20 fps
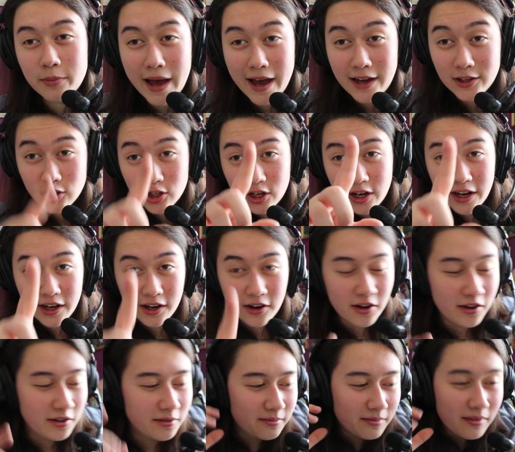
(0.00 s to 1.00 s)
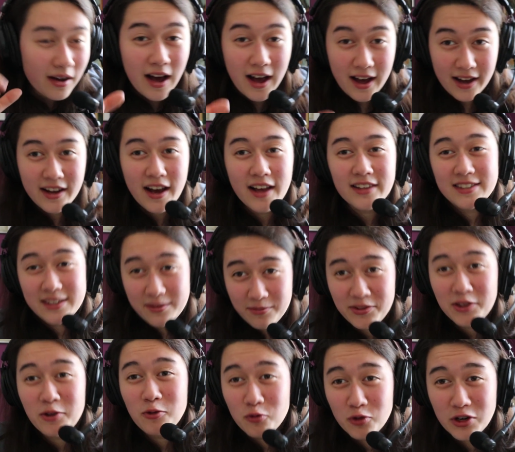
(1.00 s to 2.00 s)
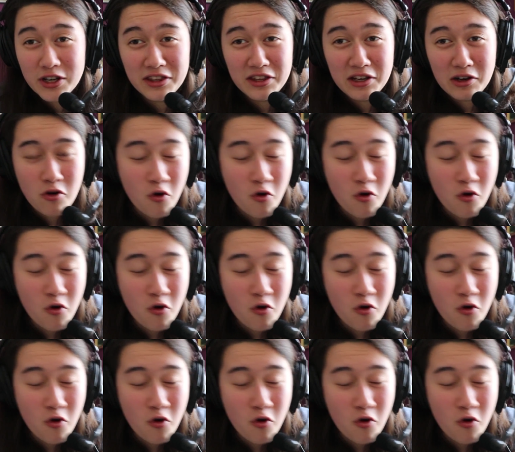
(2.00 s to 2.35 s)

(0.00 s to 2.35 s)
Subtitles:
badge. Hang on. I got something really